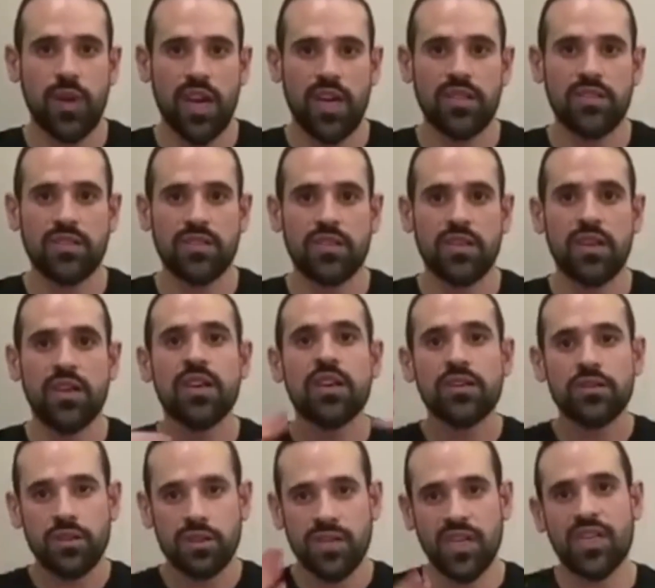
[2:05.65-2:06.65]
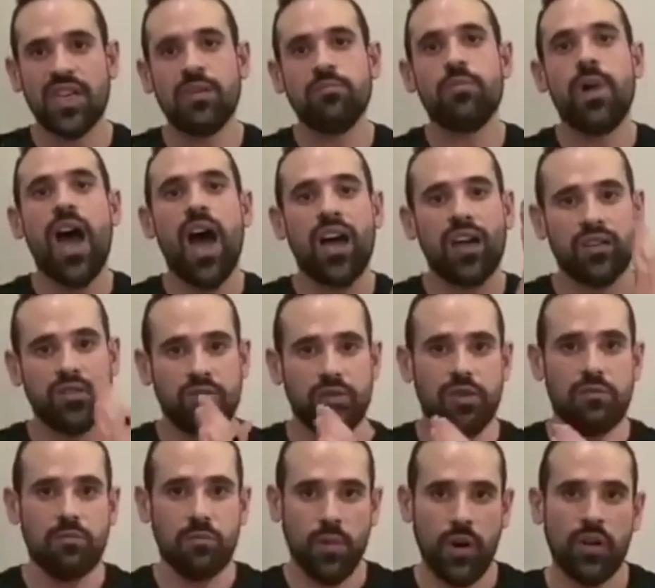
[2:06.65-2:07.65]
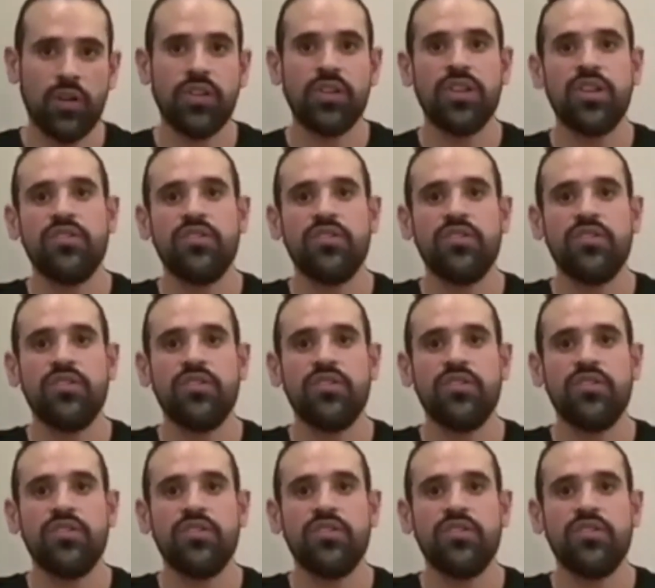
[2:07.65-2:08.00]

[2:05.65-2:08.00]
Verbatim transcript: base to take it back to a monthly